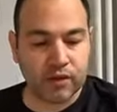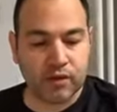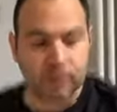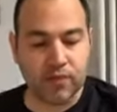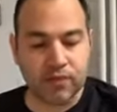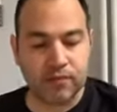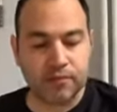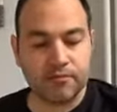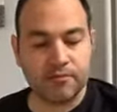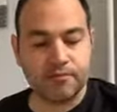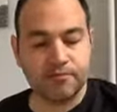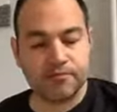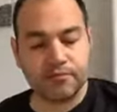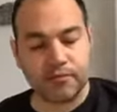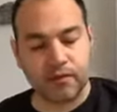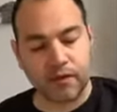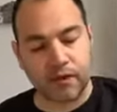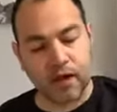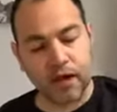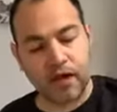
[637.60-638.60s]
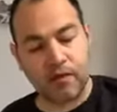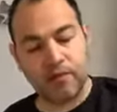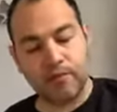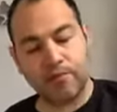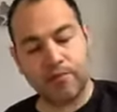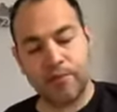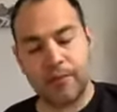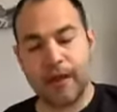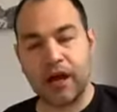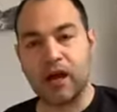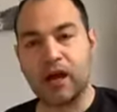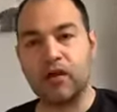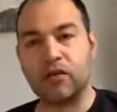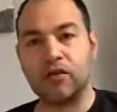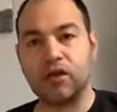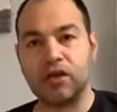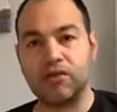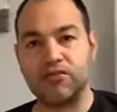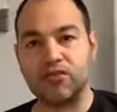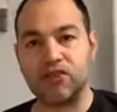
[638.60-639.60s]
And
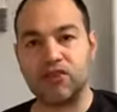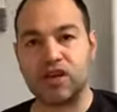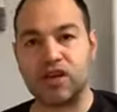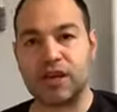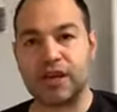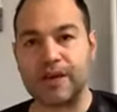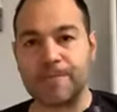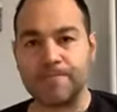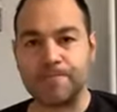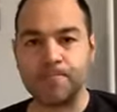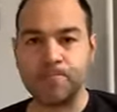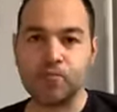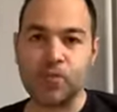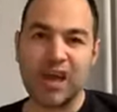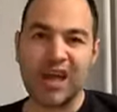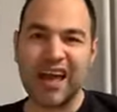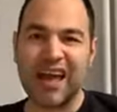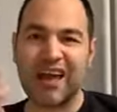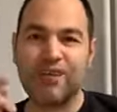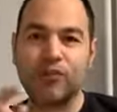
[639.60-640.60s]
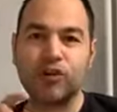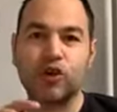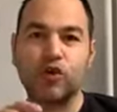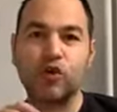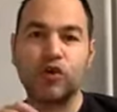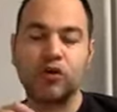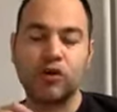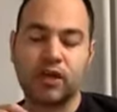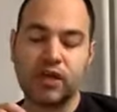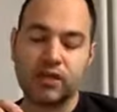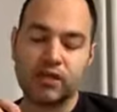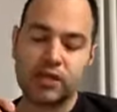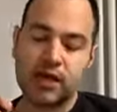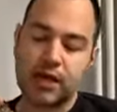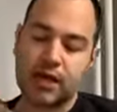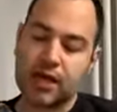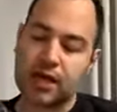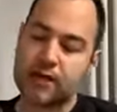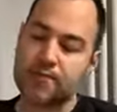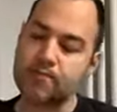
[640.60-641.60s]
I'll leave you there. Have a quality
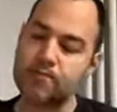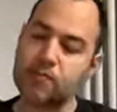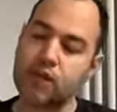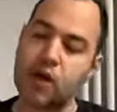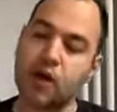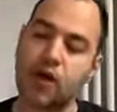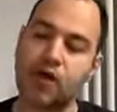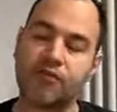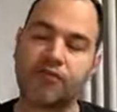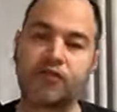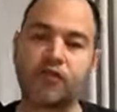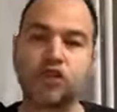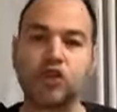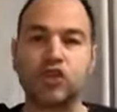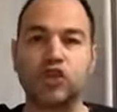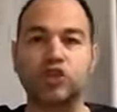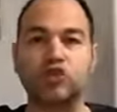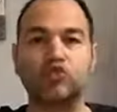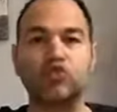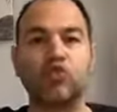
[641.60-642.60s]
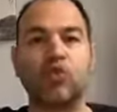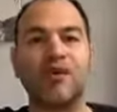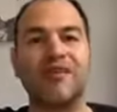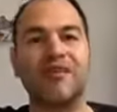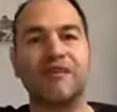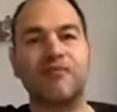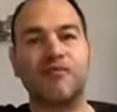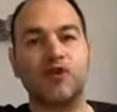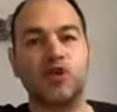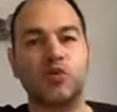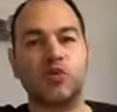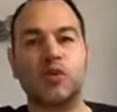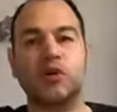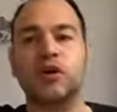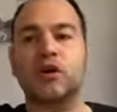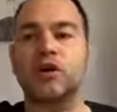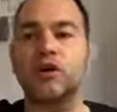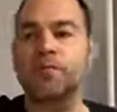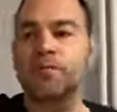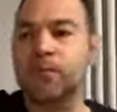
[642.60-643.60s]
day, afternoon, wherever you
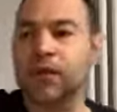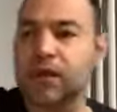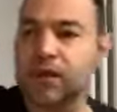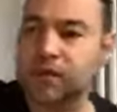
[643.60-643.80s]
are.